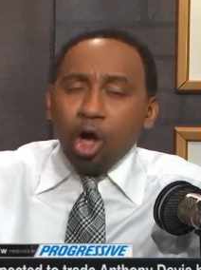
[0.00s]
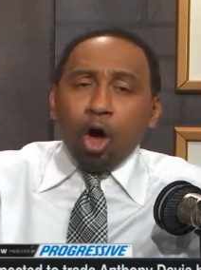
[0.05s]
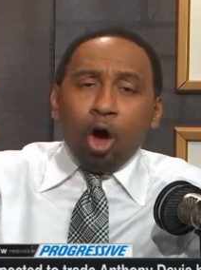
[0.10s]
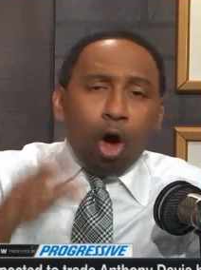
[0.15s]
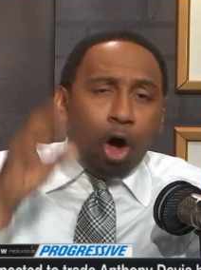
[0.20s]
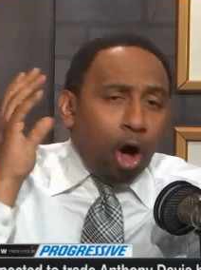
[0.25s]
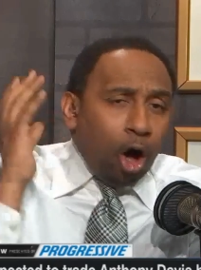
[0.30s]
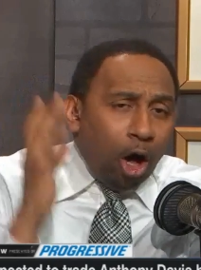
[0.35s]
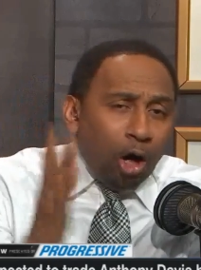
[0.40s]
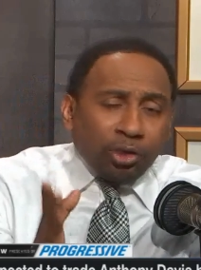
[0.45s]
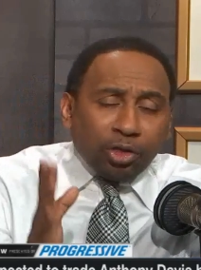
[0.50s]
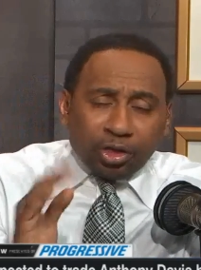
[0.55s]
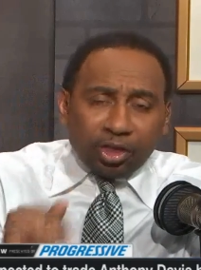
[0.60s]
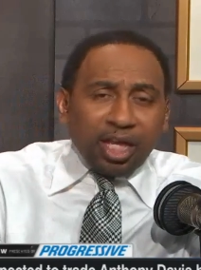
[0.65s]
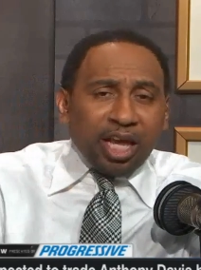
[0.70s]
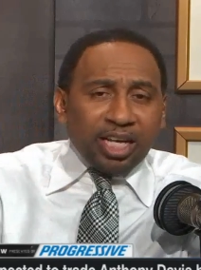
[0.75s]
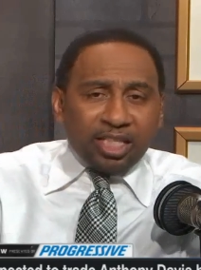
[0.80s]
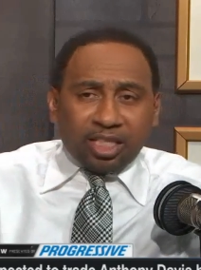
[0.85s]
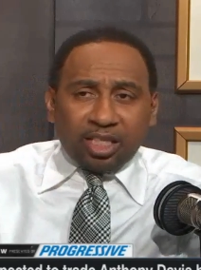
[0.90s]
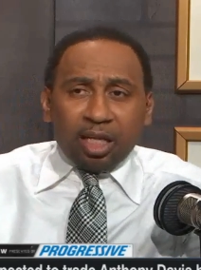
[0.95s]
all
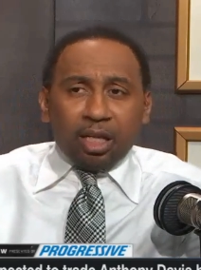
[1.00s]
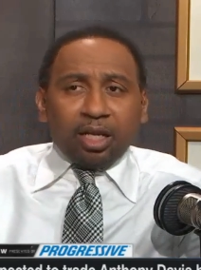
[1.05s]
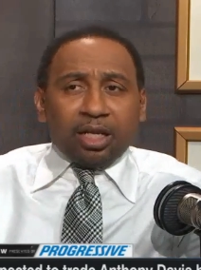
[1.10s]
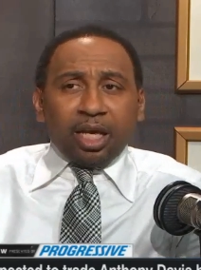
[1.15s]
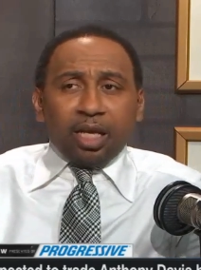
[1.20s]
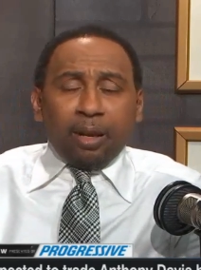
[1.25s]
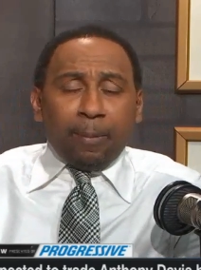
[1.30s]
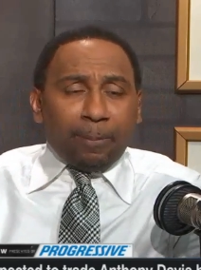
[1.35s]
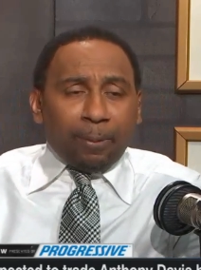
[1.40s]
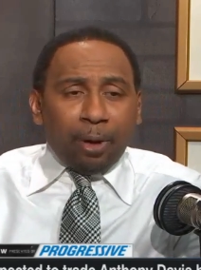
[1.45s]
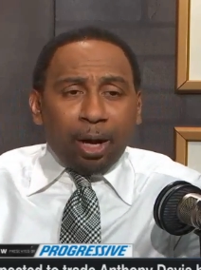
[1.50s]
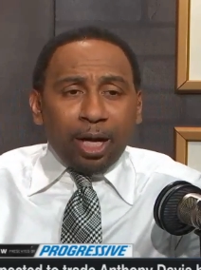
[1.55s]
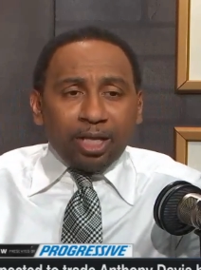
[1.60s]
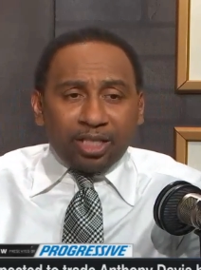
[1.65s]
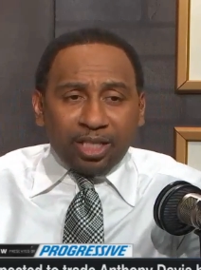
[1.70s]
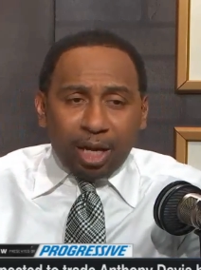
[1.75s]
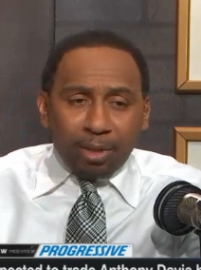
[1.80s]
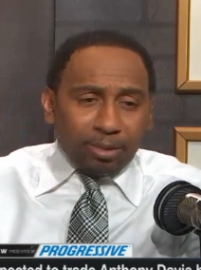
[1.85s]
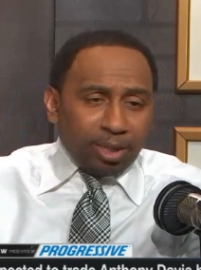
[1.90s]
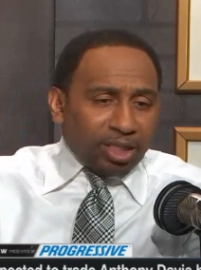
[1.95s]
things to look at LeBron
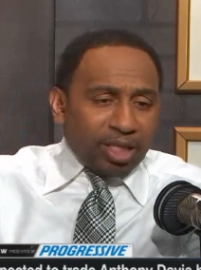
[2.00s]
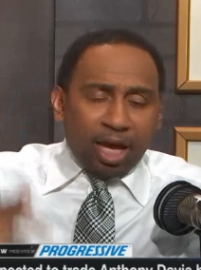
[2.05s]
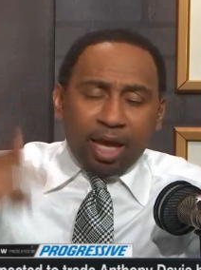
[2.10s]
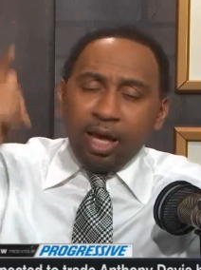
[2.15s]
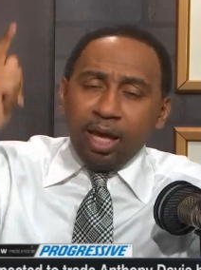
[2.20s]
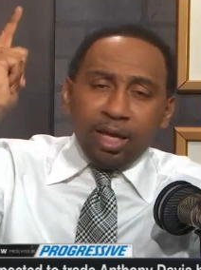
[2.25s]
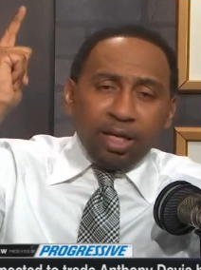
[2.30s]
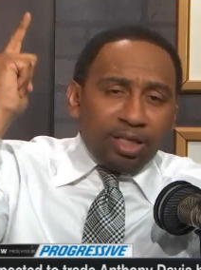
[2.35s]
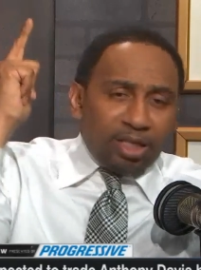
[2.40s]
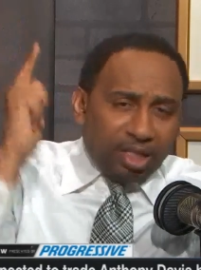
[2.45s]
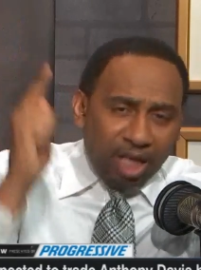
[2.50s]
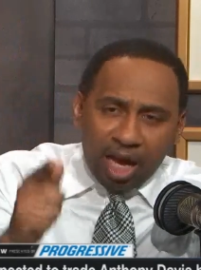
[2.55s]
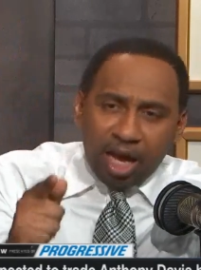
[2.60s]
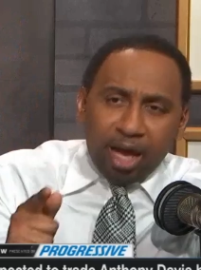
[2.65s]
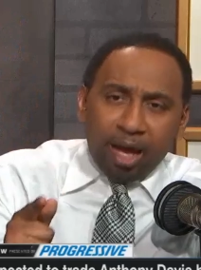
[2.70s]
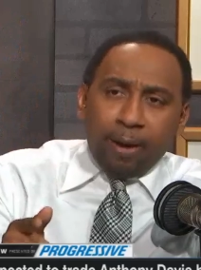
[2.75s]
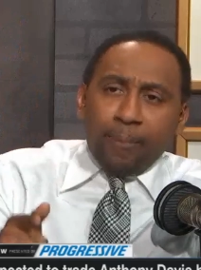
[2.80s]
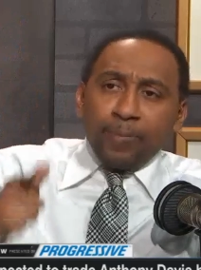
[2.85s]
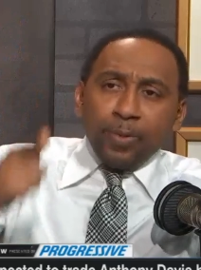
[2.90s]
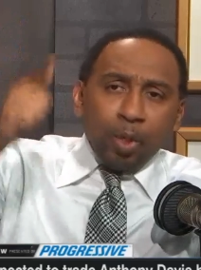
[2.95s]
James and say,
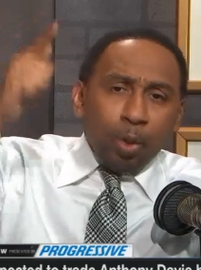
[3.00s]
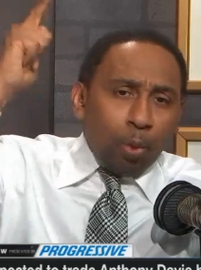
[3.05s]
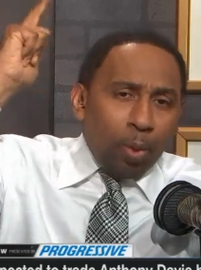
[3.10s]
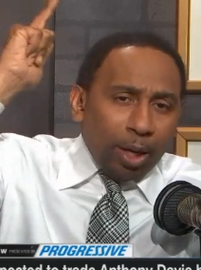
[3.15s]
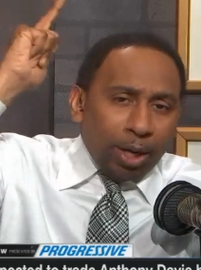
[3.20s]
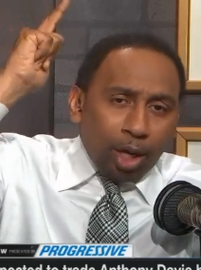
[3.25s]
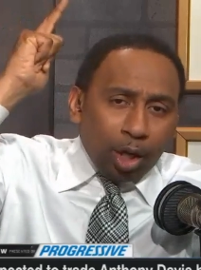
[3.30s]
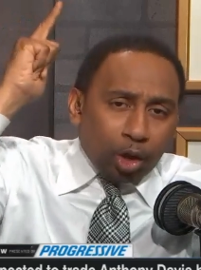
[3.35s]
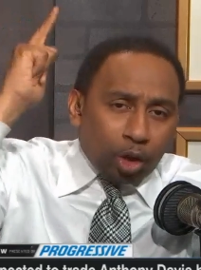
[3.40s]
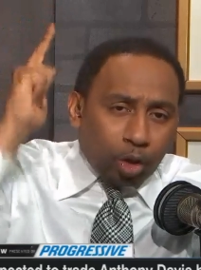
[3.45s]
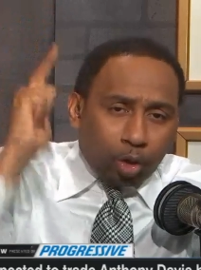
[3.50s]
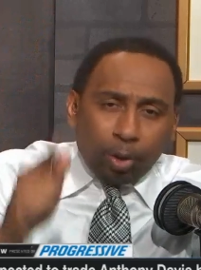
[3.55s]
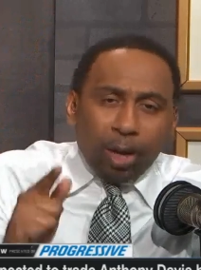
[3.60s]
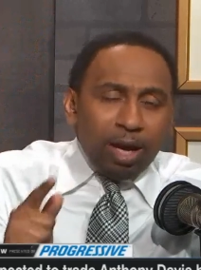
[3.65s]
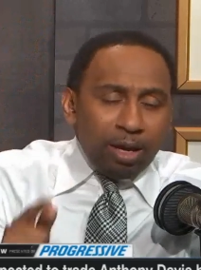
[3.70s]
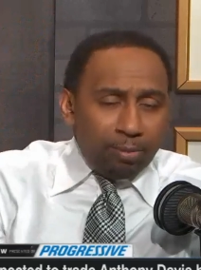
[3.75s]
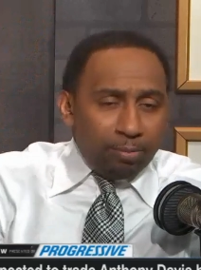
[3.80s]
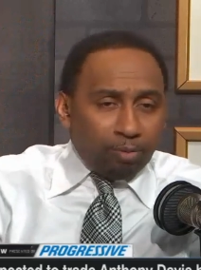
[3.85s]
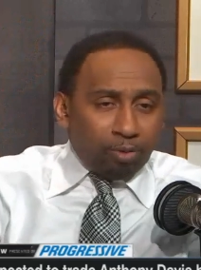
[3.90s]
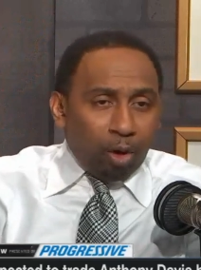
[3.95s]
damn, what a
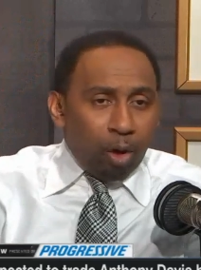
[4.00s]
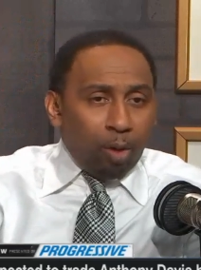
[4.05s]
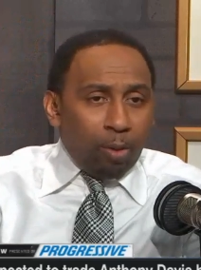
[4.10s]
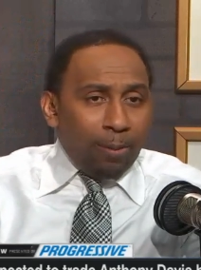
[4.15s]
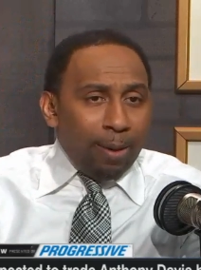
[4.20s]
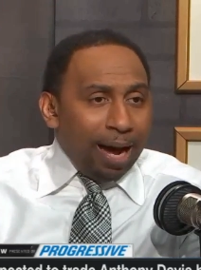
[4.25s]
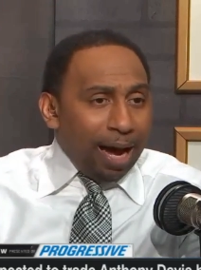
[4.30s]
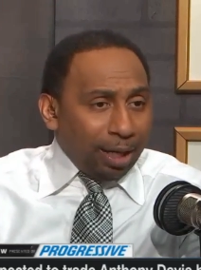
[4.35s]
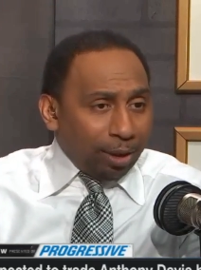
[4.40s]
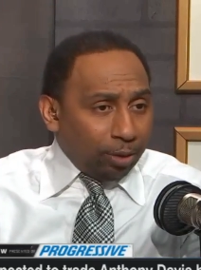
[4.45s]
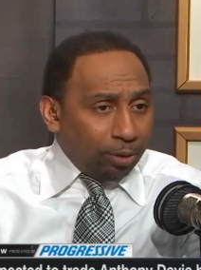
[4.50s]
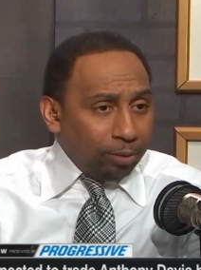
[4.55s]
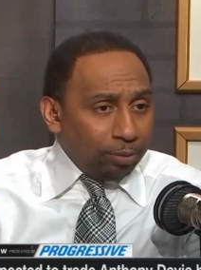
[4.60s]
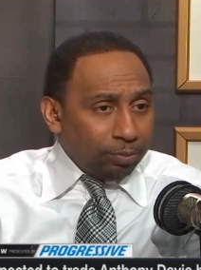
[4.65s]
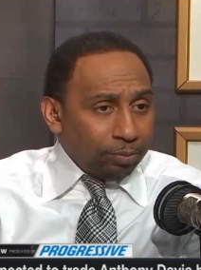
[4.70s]
great role model.